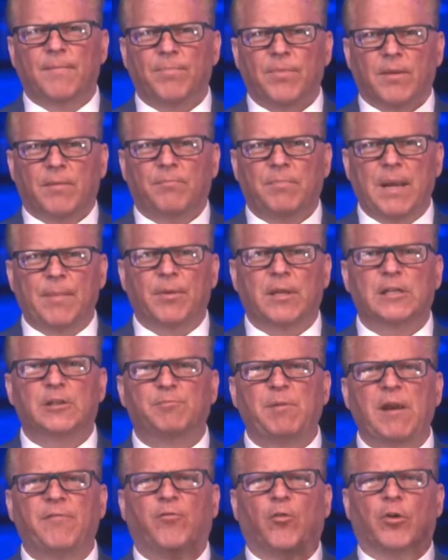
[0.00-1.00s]
people that
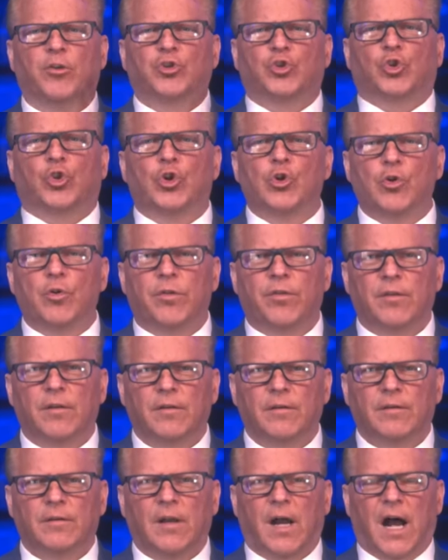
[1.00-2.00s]
speak for truth,
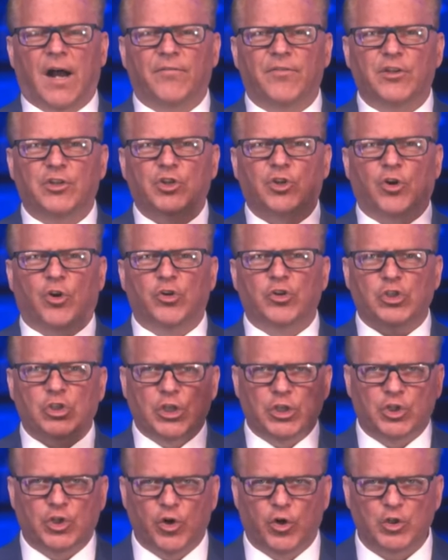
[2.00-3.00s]
of the church,
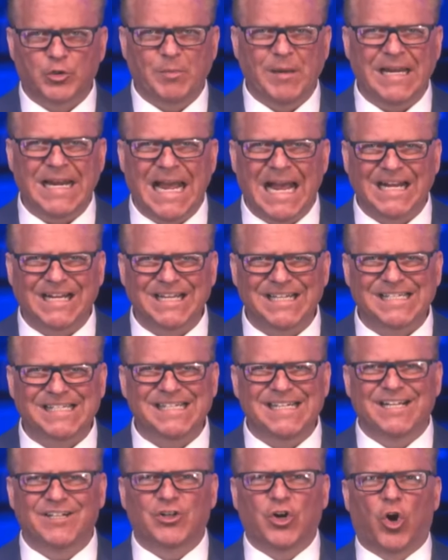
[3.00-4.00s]
the church being
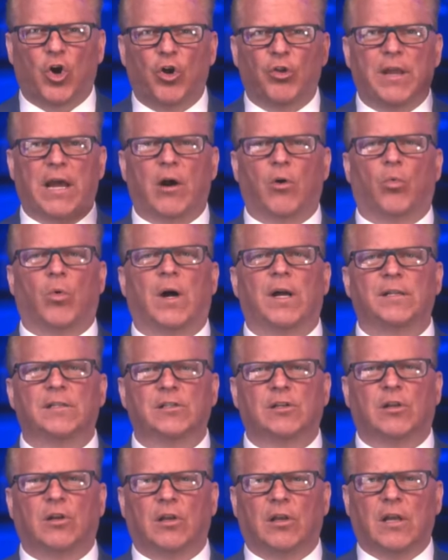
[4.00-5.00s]
ecclesia, called out ones.
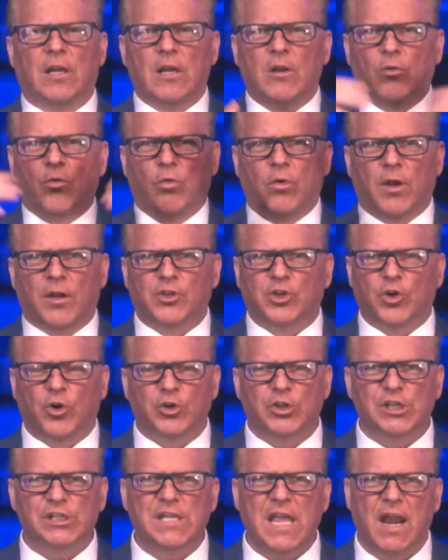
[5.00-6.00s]
A
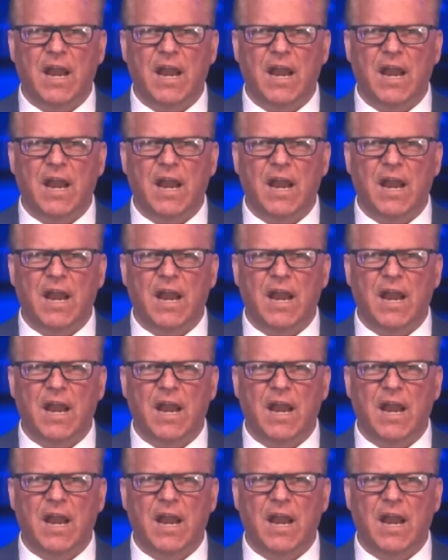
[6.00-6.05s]
church is not a